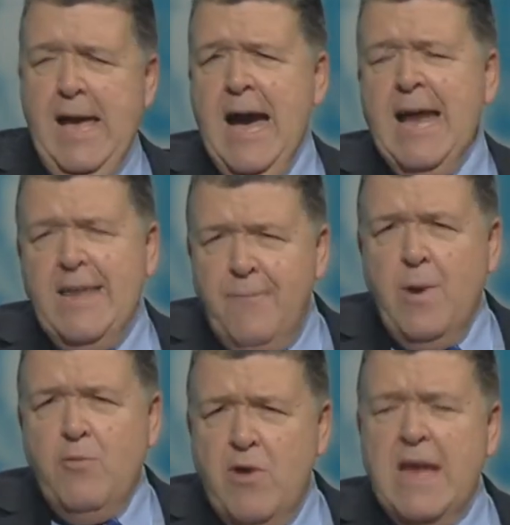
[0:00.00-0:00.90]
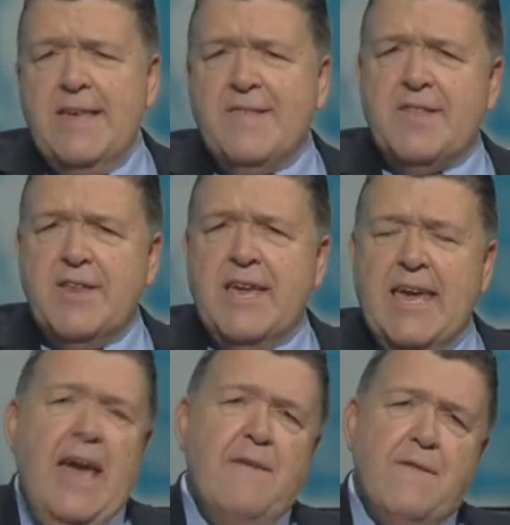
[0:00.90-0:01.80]
And if we really study
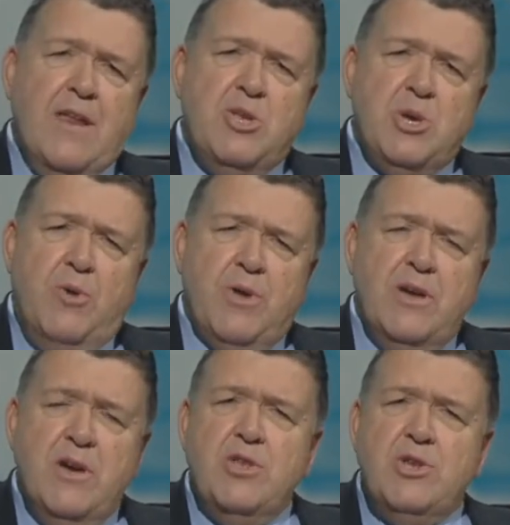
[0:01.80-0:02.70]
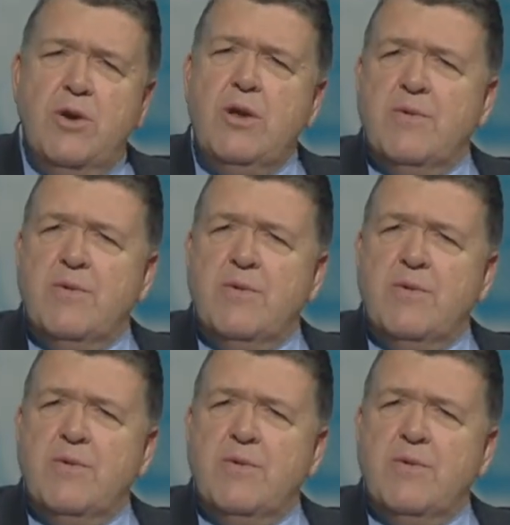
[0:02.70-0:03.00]
carefully Jonah